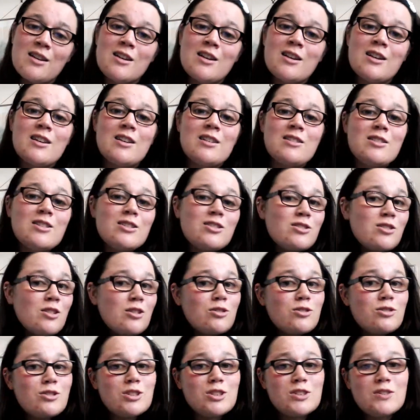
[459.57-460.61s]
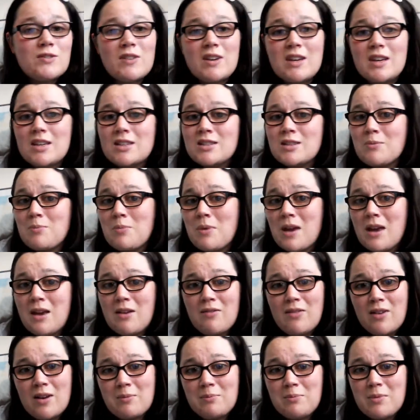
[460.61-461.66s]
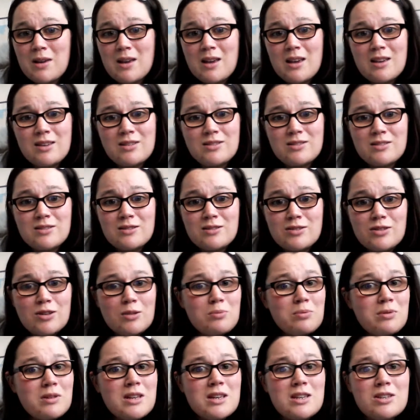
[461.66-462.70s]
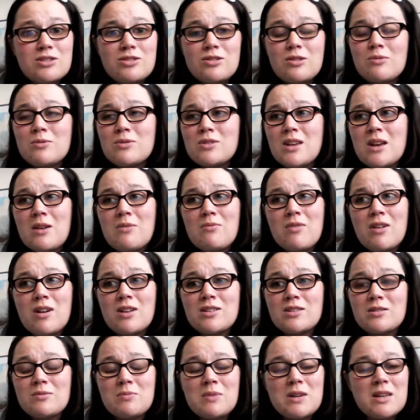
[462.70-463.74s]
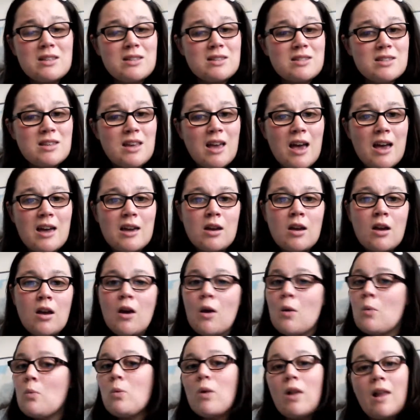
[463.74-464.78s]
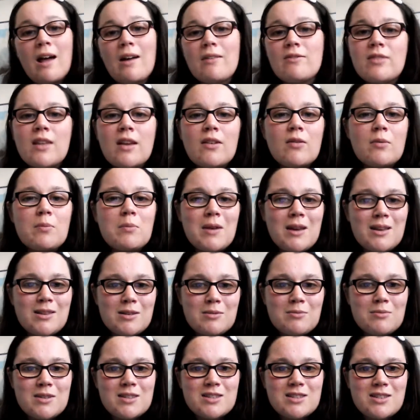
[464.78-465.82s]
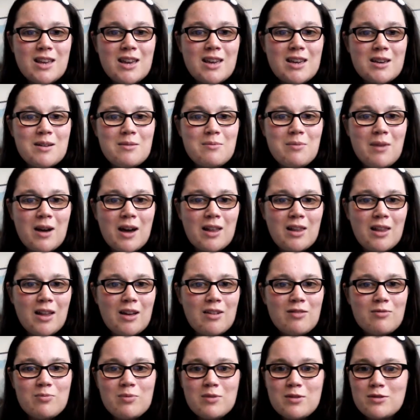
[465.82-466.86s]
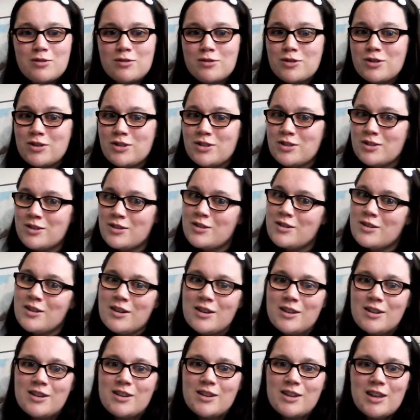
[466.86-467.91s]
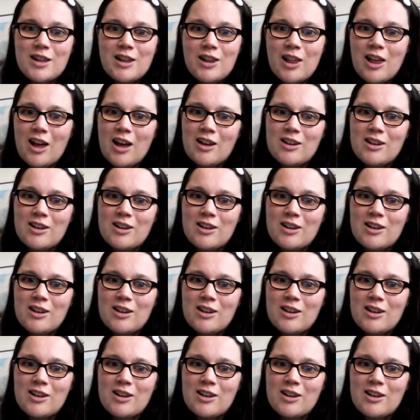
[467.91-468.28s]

there's no such thing as a perfect person, so please don't turn around to me and say, well, I've never made a mistake in my life because you're lying,